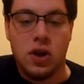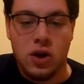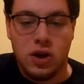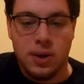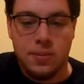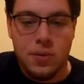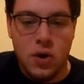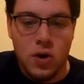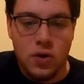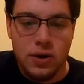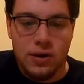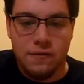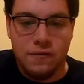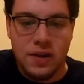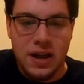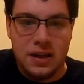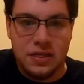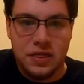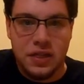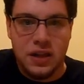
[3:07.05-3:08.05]

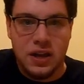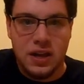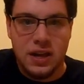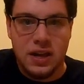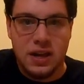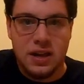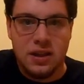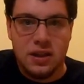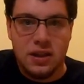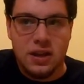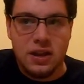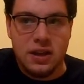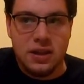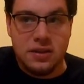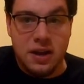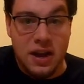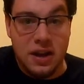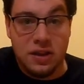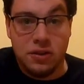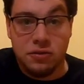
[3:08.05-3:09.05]
locomotive like the
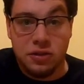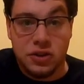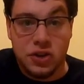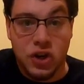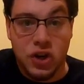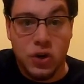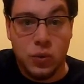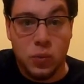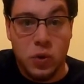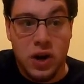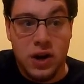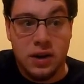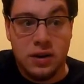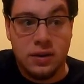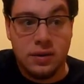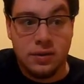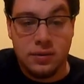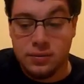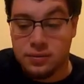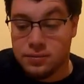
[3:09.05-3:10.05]
Titan's Return one.